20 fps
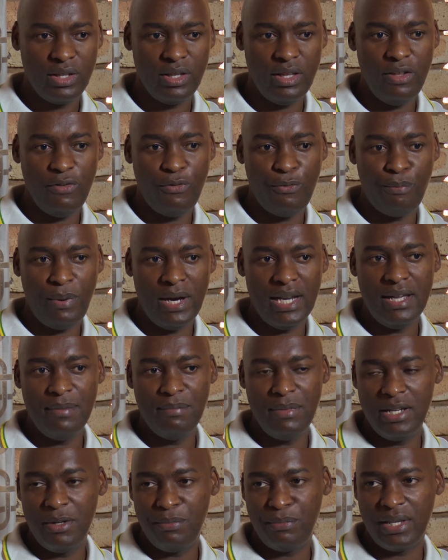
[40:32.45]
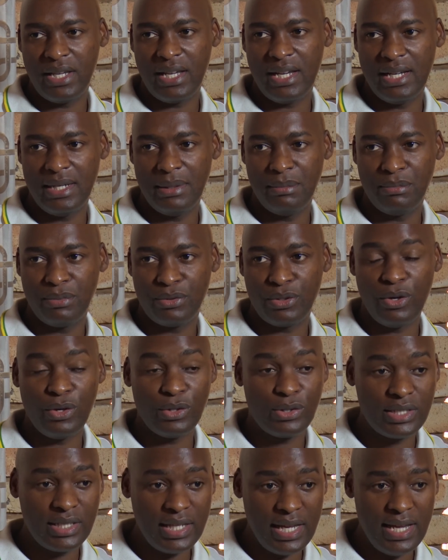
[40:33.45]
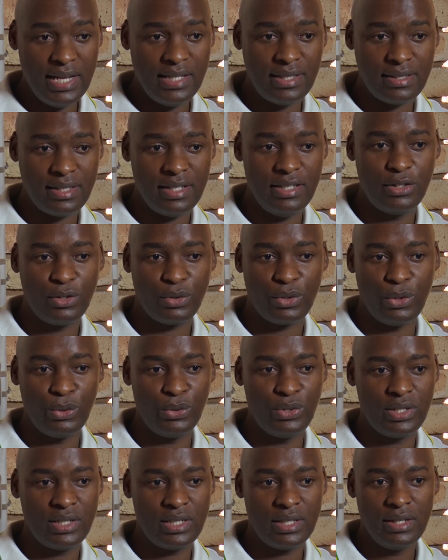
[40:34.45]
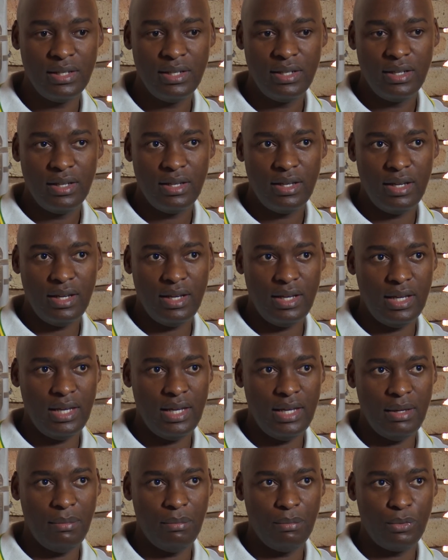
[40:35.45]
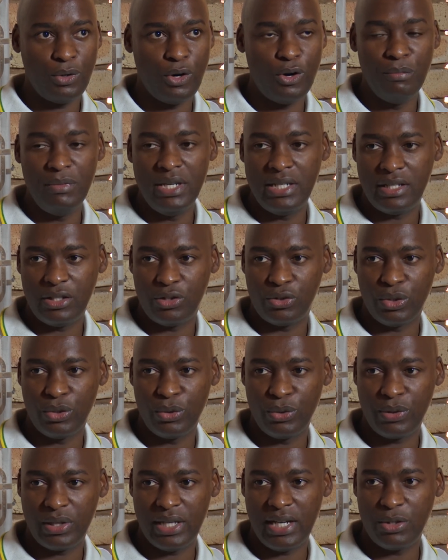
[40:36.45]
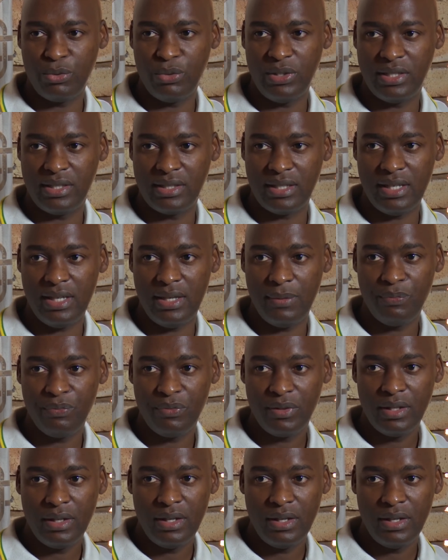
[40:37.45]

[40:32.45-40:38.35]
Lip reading: if Parliament becomes or stays this roast comedy show that we see,